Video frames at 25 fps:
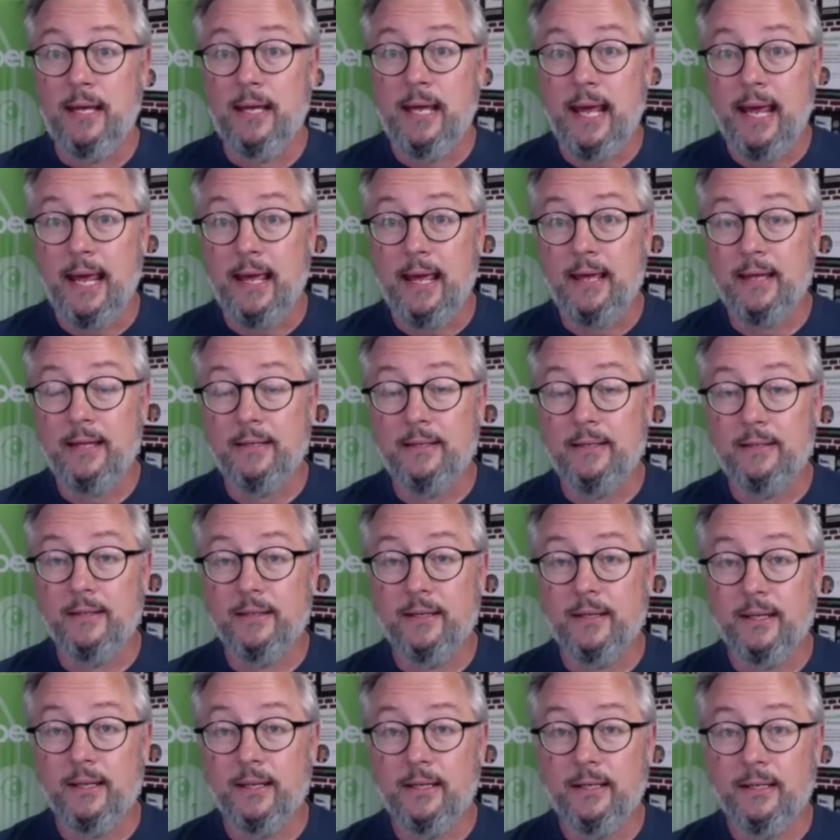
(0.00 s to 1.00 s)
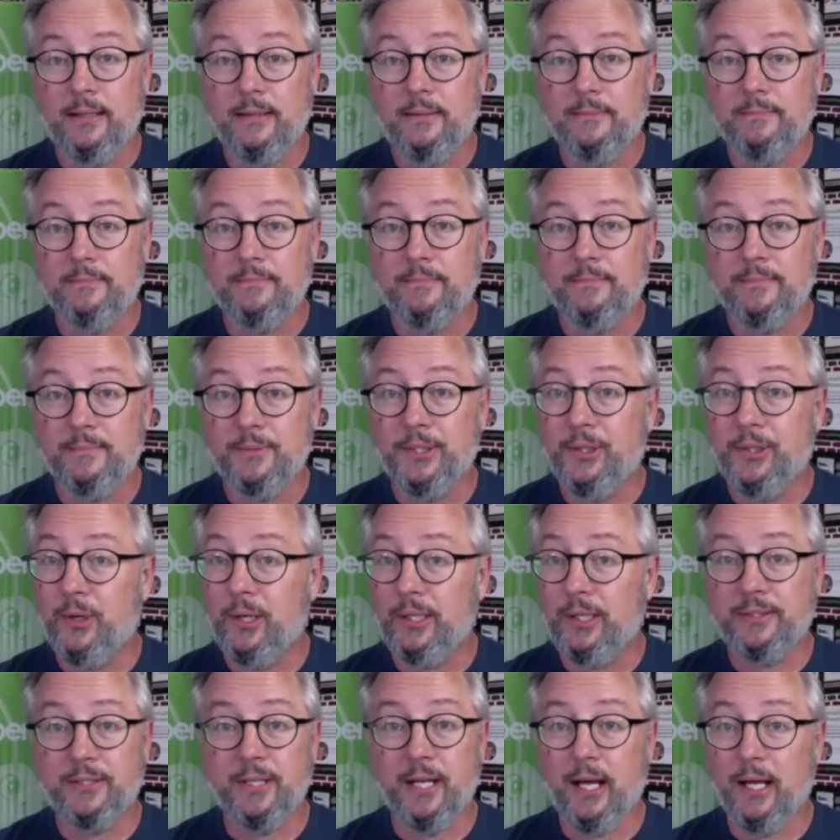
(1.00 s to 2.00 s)
And, uh, you know, I,
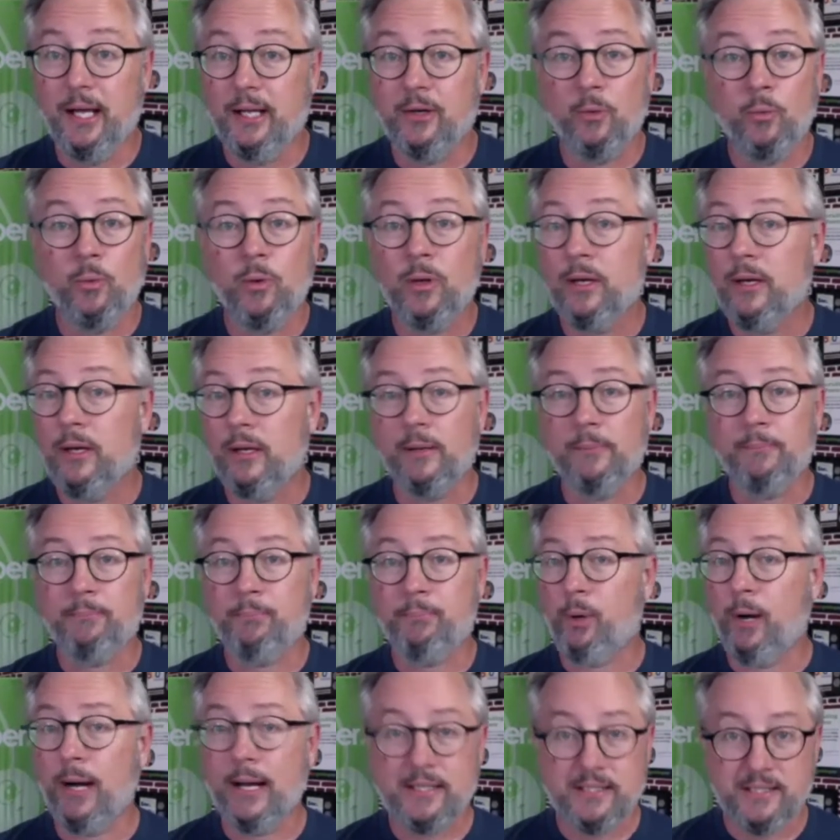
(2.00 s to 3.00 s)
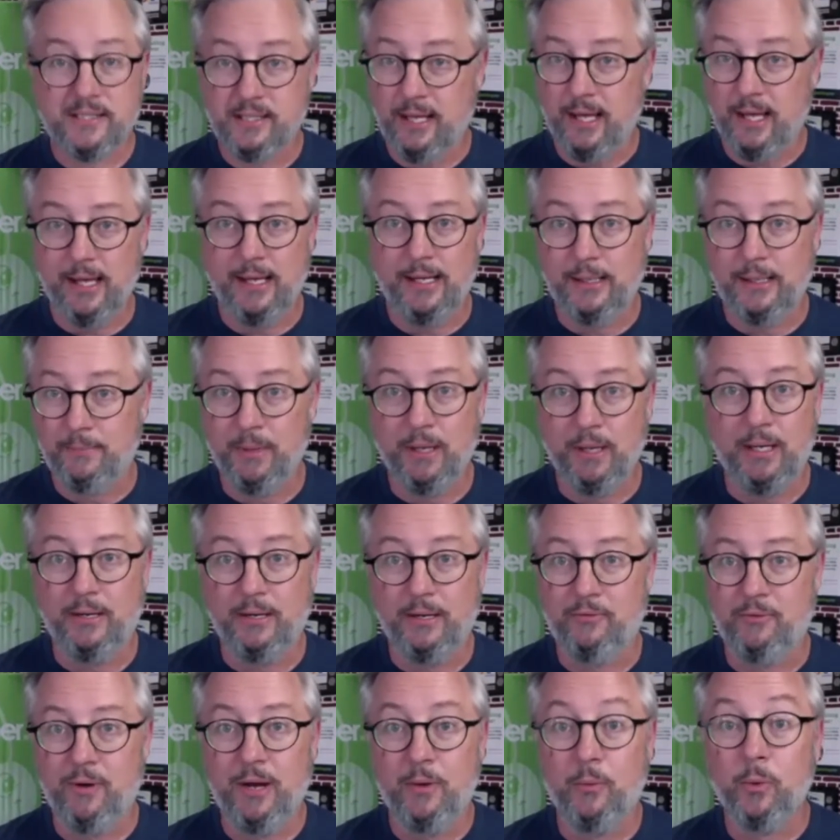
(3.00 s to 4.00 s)
I don't want to impress anybody,
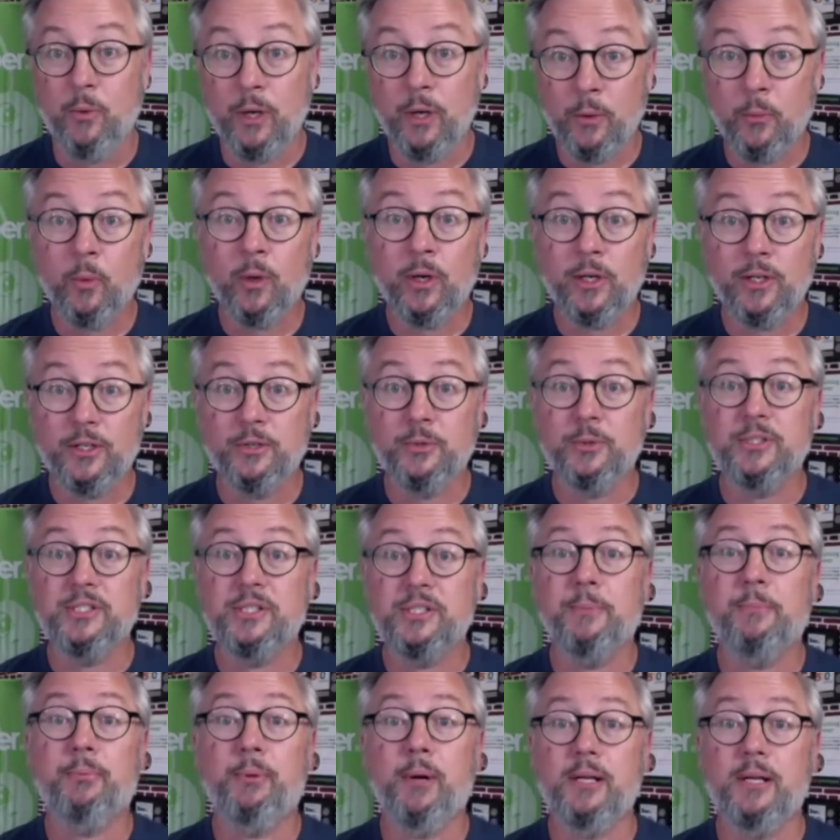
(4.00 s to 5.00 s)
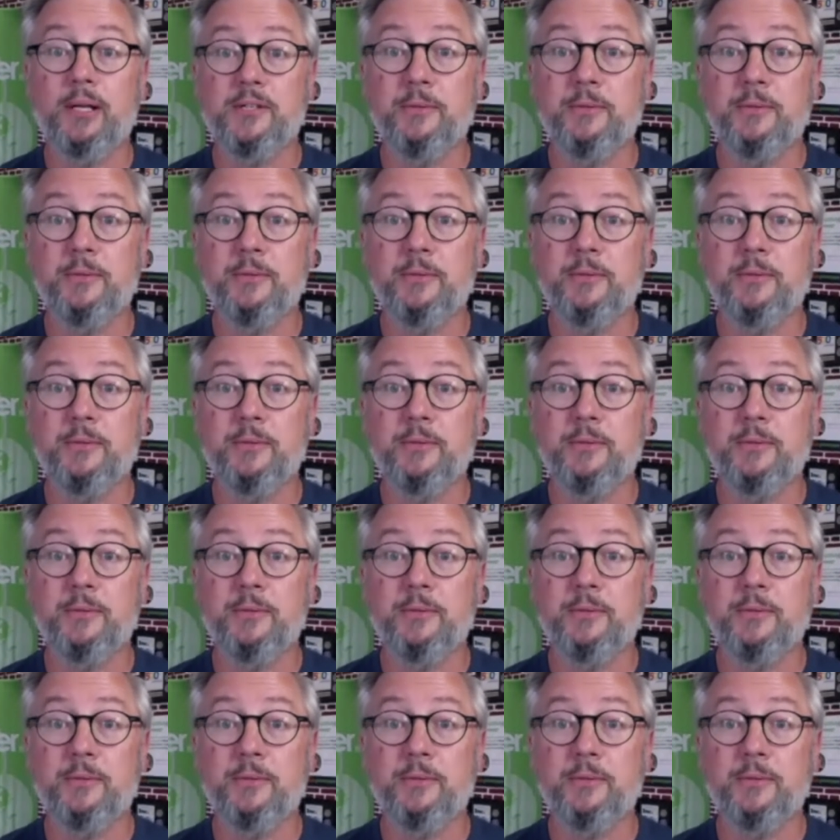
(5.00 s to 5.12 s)
right? What I want to do is impress